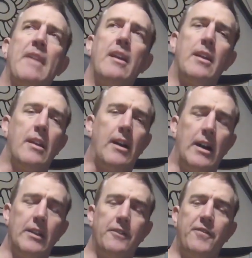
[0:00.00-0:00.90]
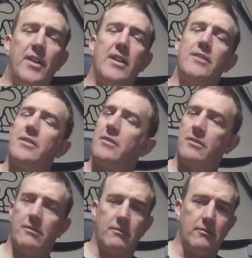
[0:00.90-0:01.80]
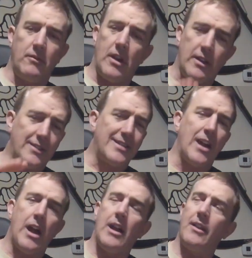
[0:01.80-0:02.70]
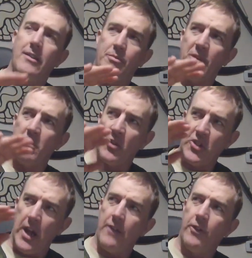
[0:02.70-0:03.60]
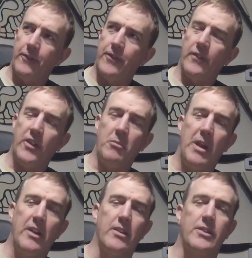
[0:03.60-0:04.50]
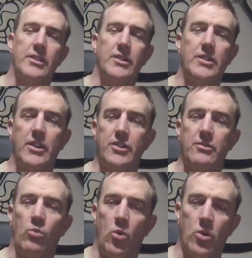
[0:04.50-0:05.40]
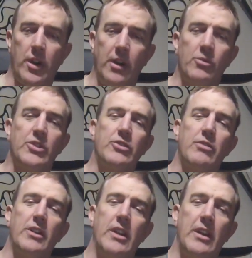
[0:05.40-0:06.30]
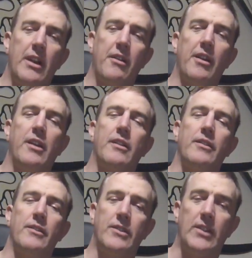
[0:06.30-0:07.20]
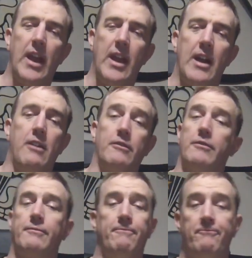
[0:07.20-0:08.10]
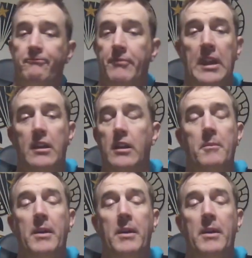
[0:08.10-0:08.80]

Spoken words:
And on the fence, on signs, pretty much every 50 meters, it says, warning, restricted area, stay out. I